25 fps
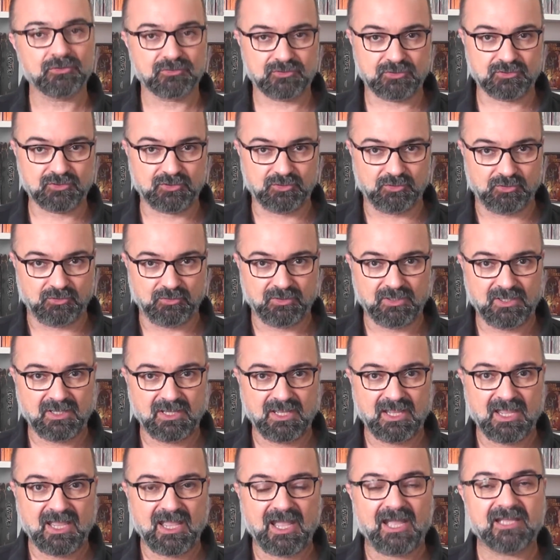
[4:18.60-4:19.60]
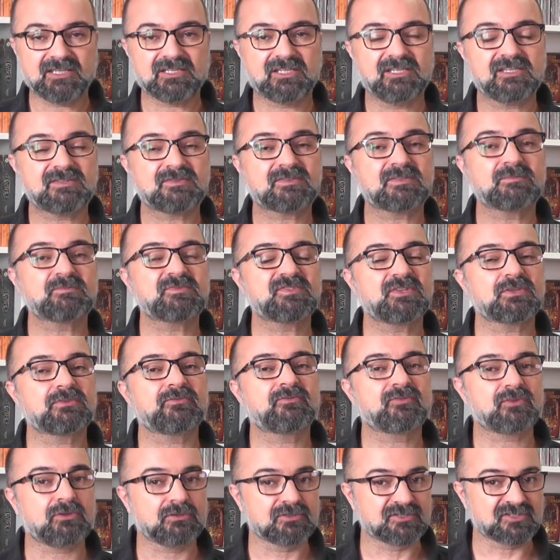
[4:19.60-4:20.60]
to do, and get some sort
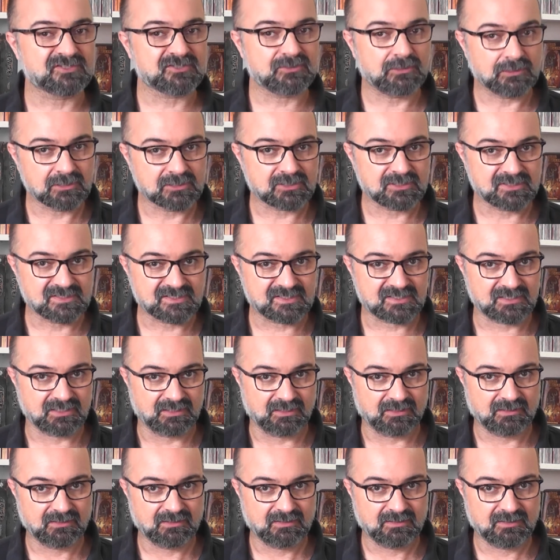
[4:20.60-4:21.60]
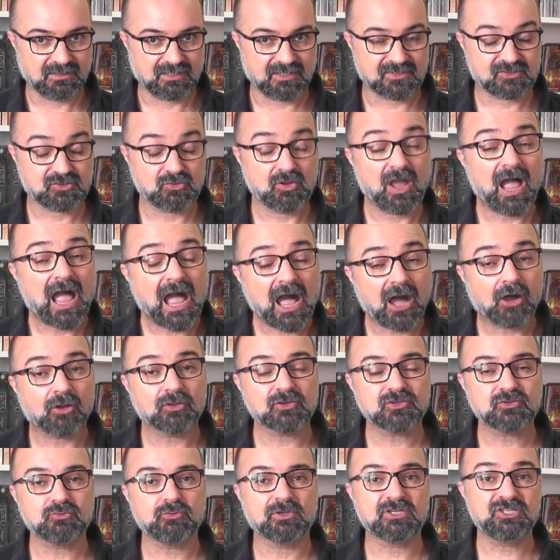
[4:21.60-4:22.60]
of consultancy as to how
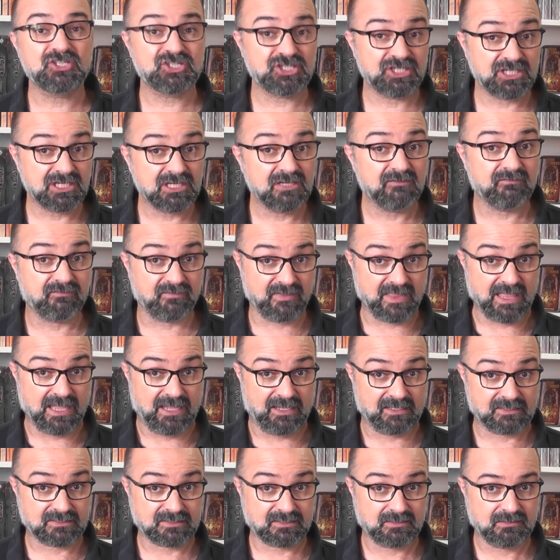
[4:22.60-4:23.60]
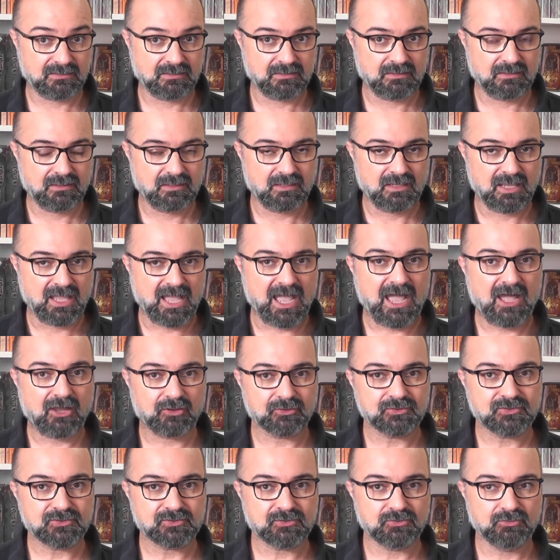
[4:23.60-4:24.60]
to achieve that, how
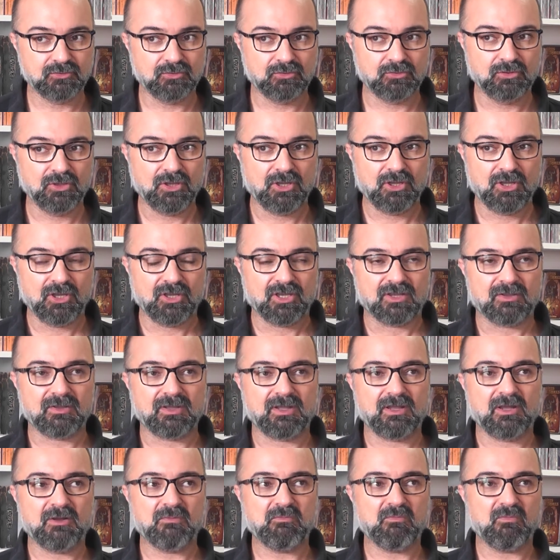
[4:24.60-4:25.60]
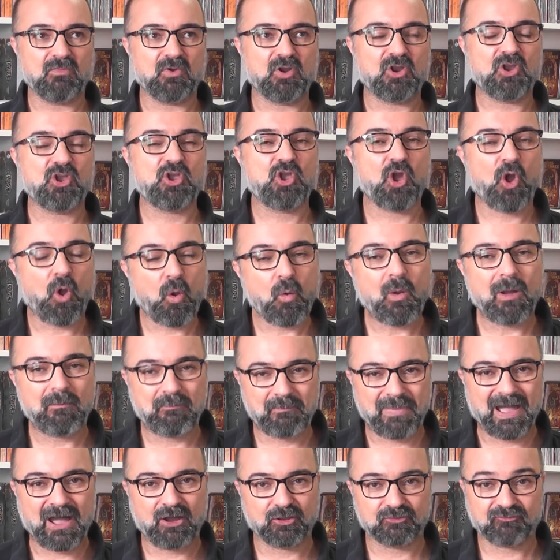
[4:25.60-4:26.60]
to go
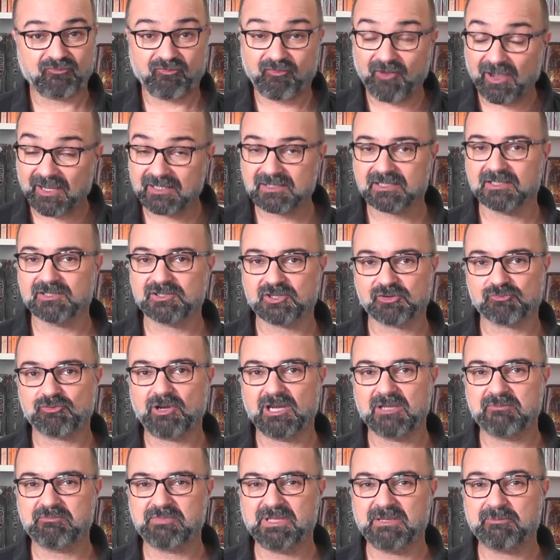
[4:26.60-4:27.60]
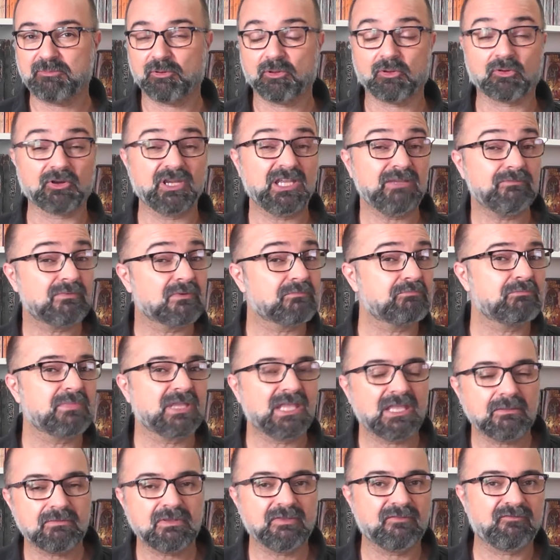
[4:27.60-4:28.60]
about finding the right people, or even
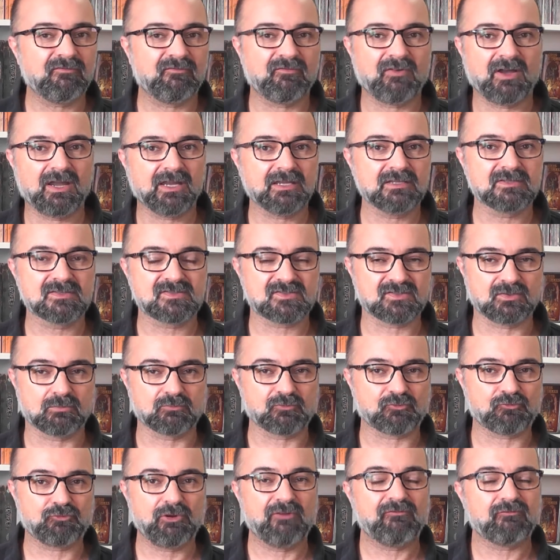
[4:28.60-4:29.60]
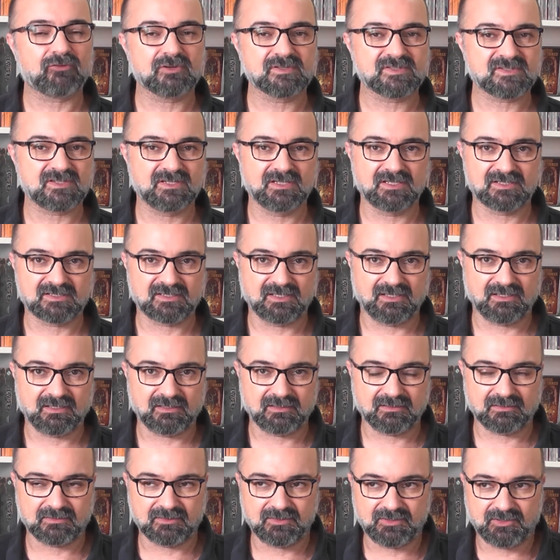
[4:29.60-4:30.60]
maybe find some references
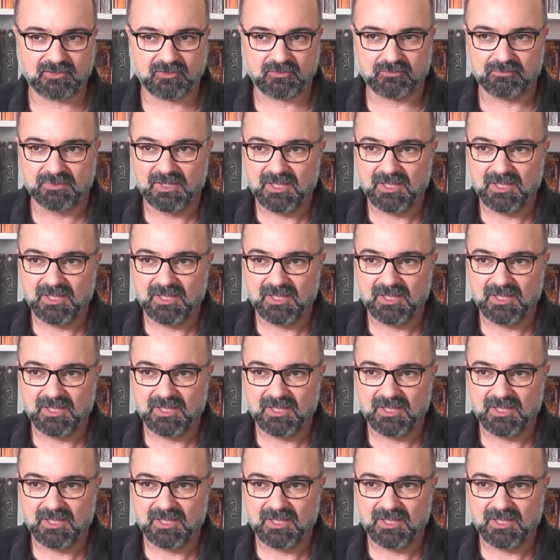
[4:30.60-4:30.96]
and